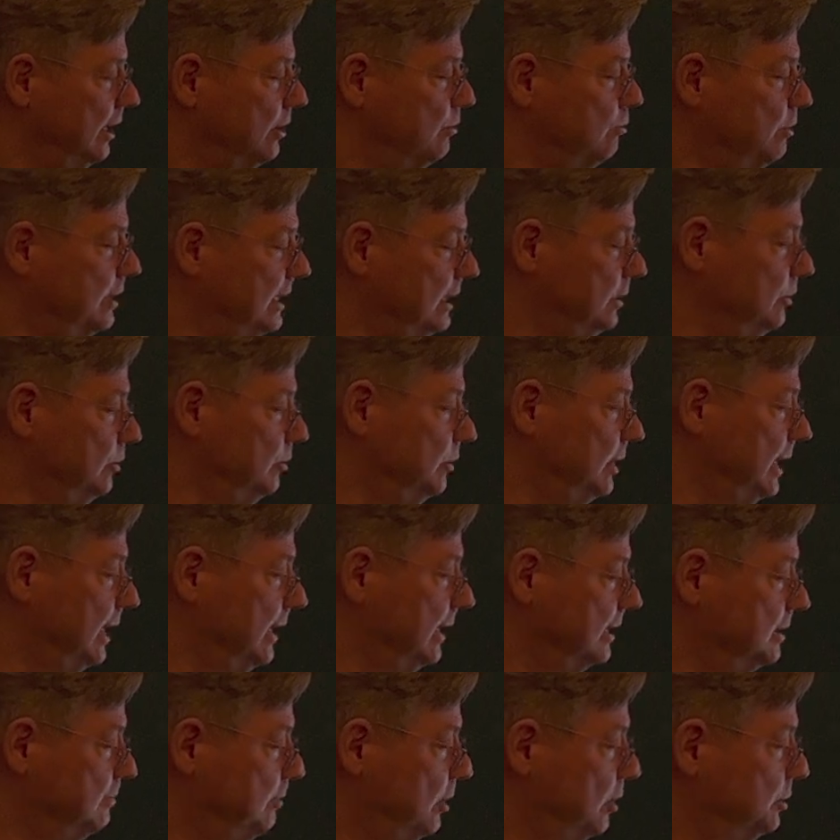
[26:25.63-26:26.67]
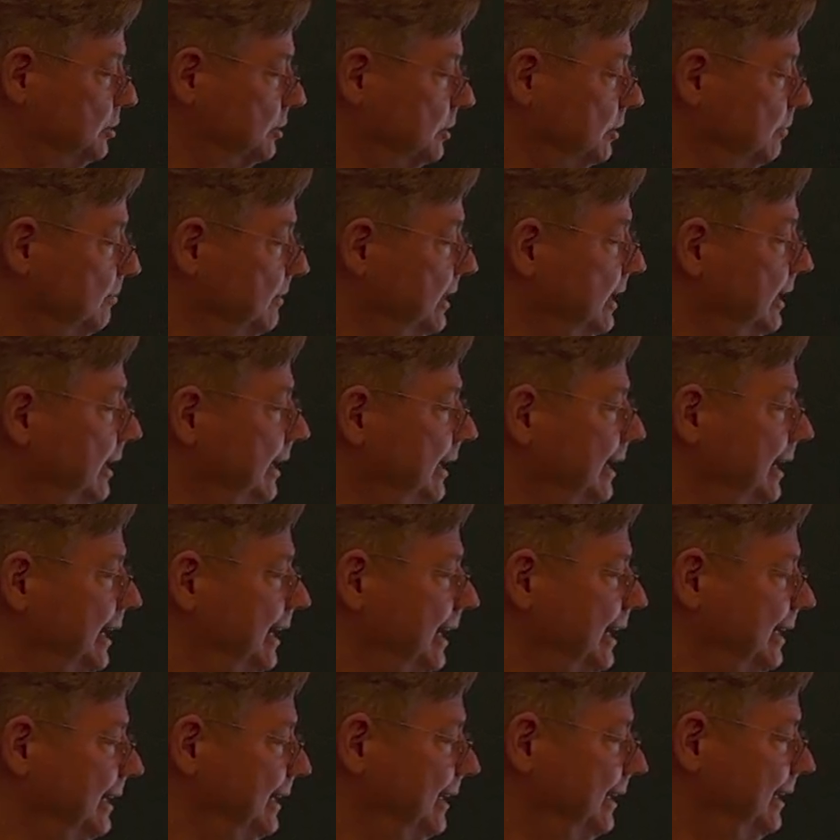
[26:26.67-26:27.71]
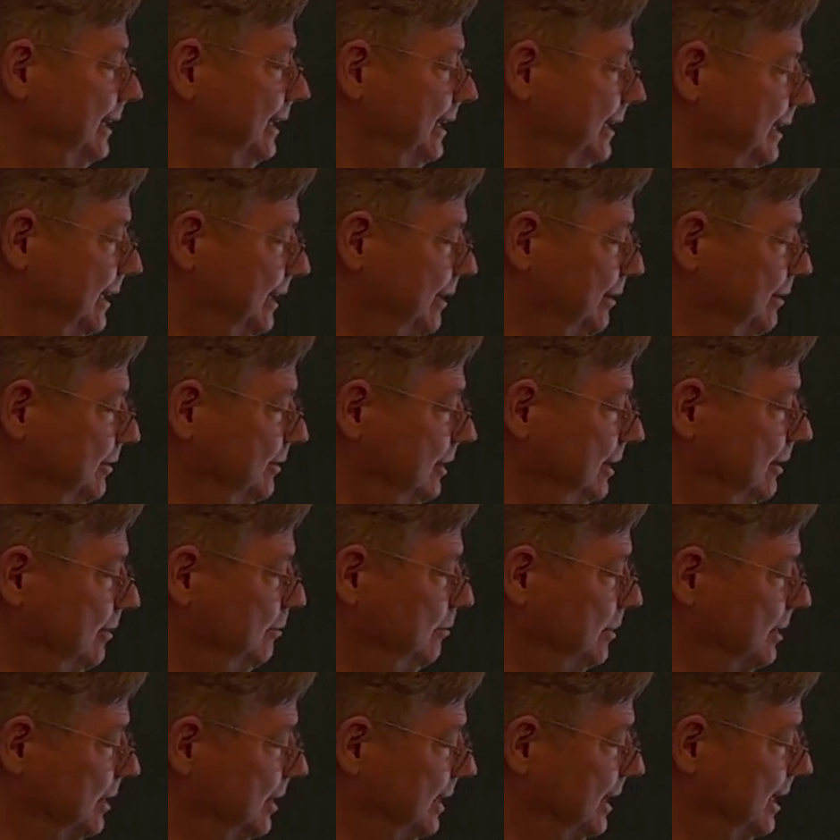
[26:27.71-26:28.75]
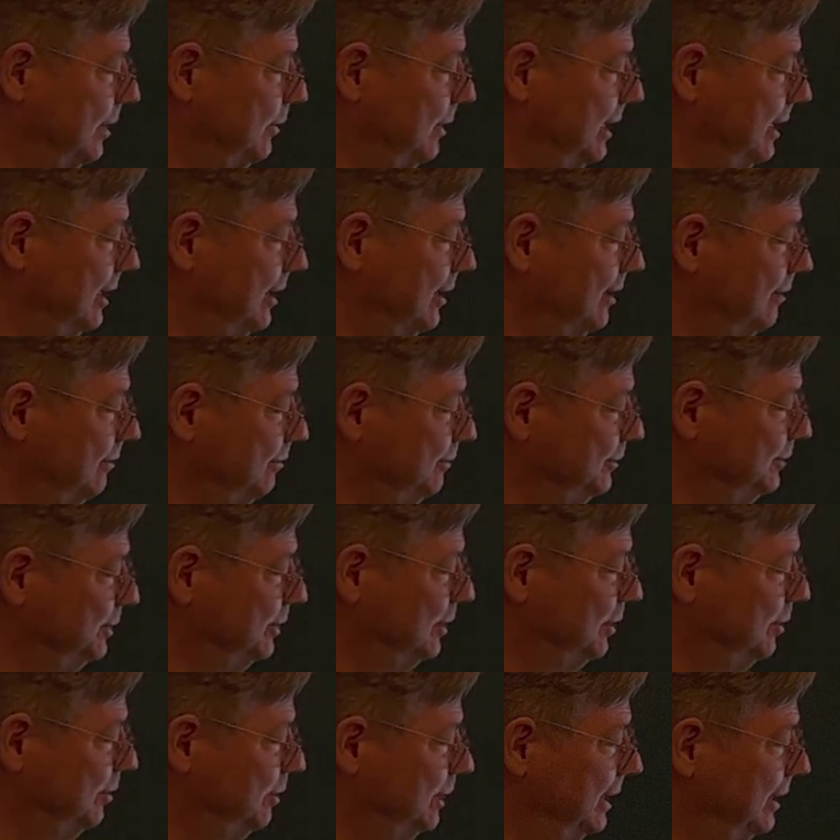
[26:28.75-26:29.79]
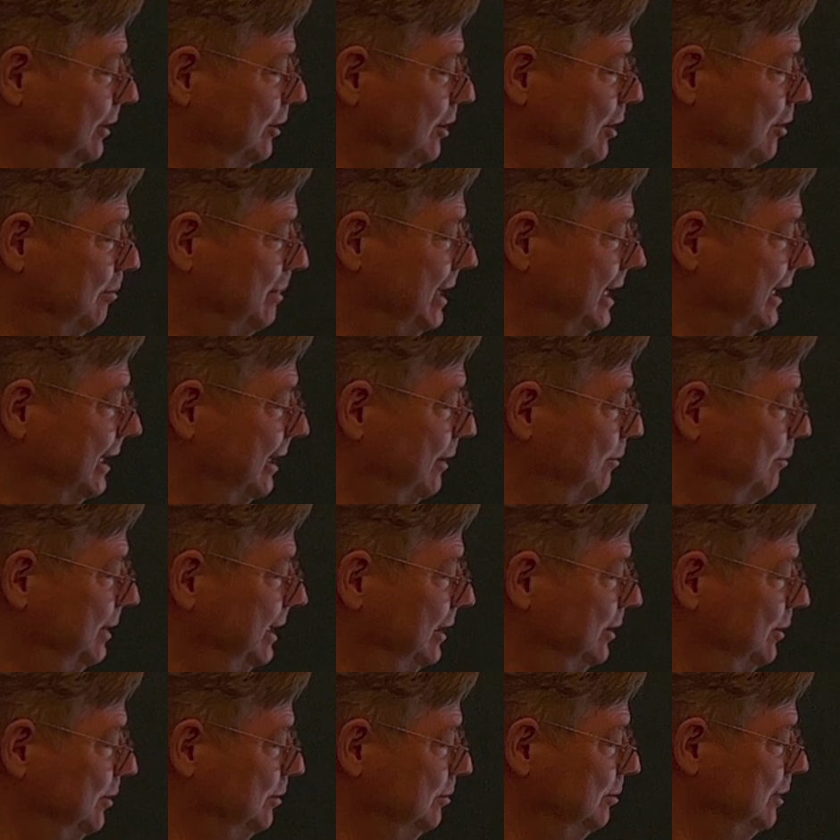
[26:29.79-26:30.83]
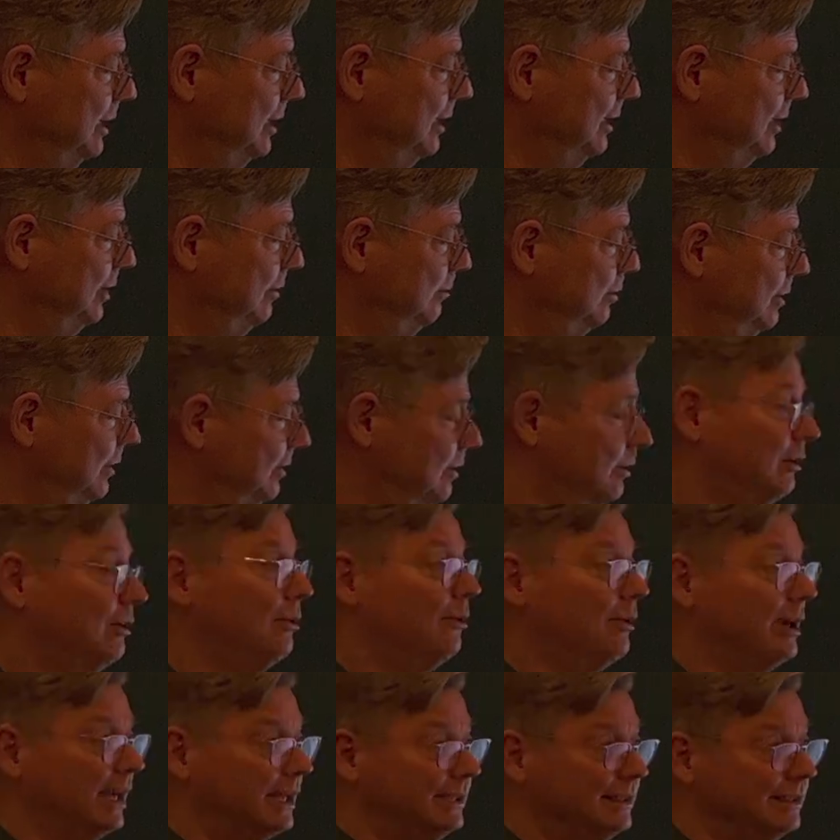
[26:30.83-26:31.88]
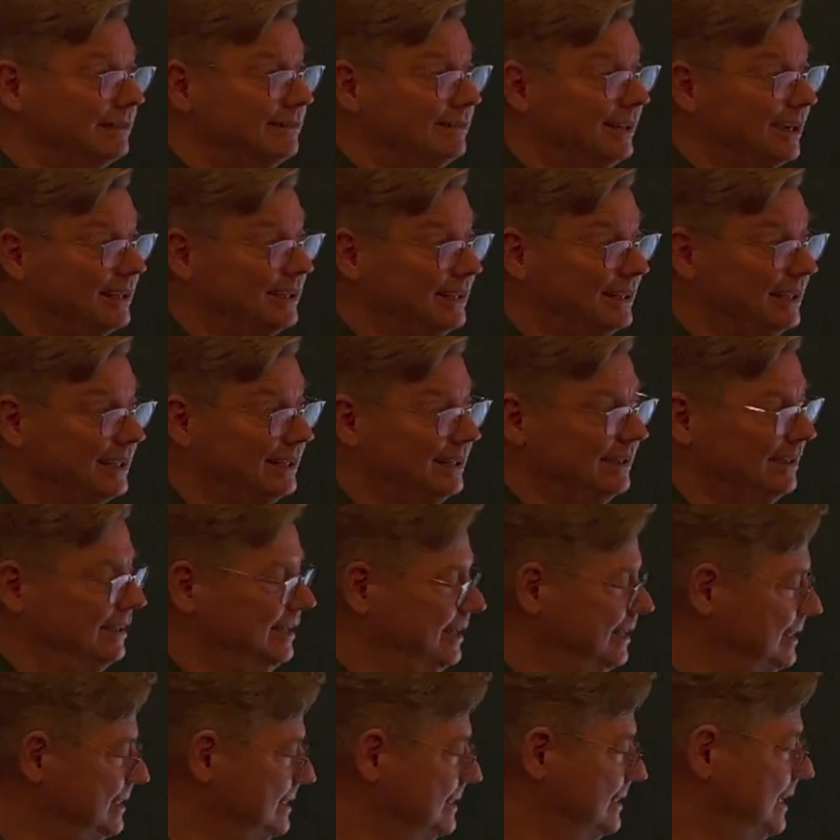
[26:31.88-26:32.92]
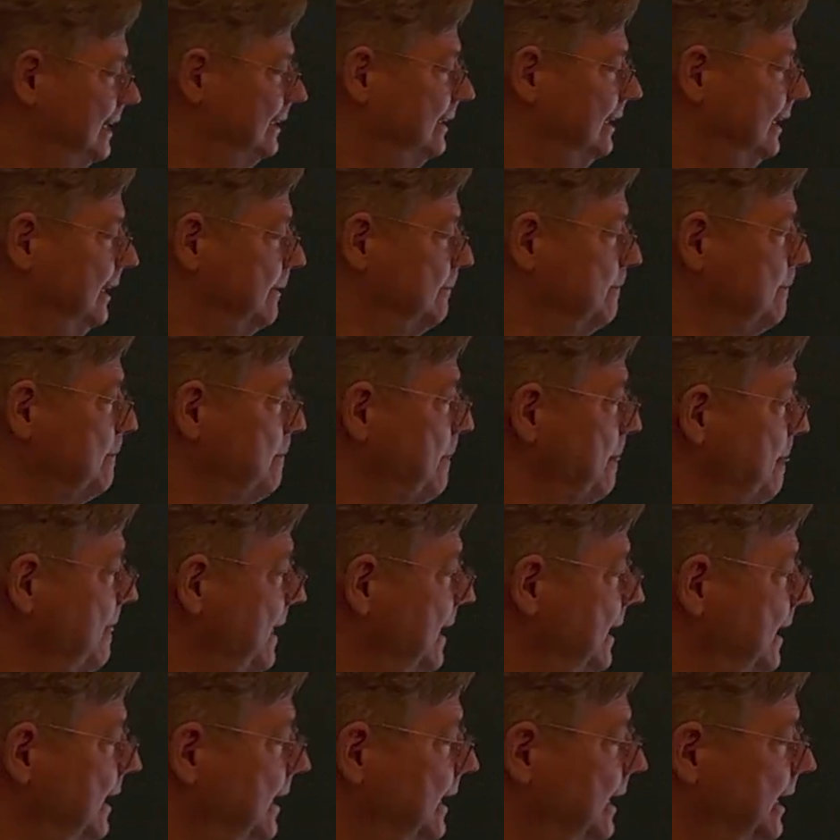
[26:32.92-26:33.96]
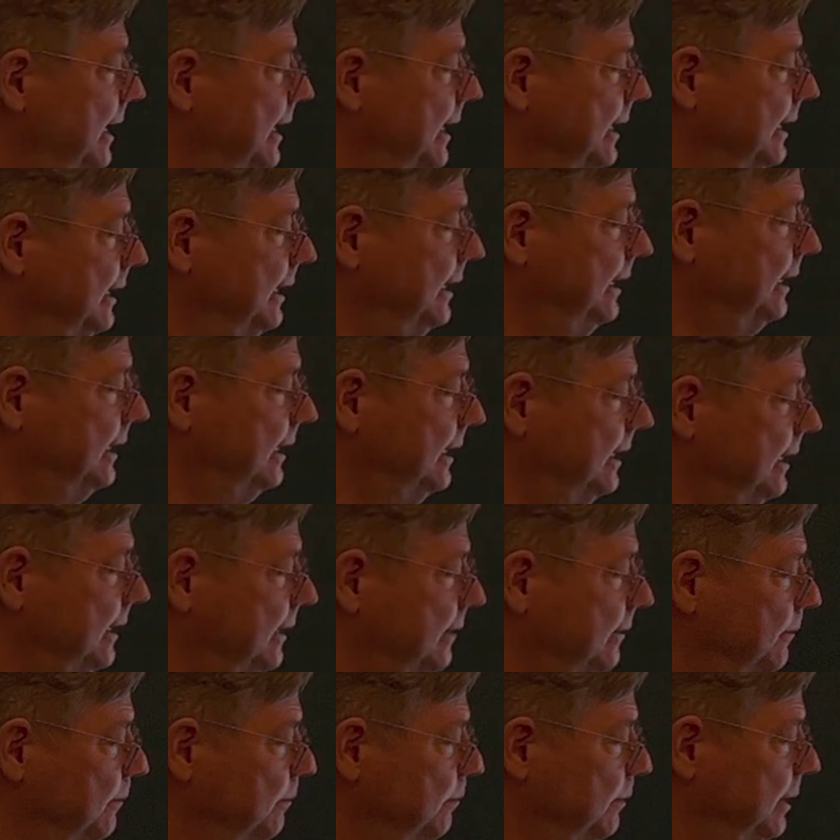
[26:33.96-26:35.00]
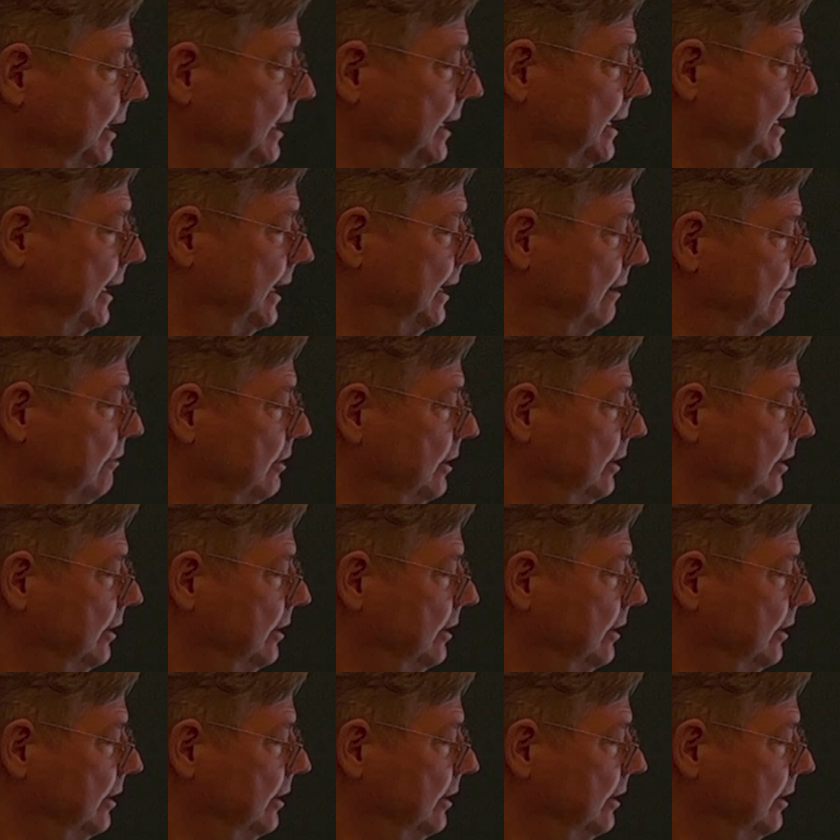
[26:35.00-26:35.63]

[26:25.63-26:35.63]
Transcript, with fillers: redo that exposure, and uh, see we're now here. So we go back and redo with an, with the correct technique mm -hmm. setting, and uh, we have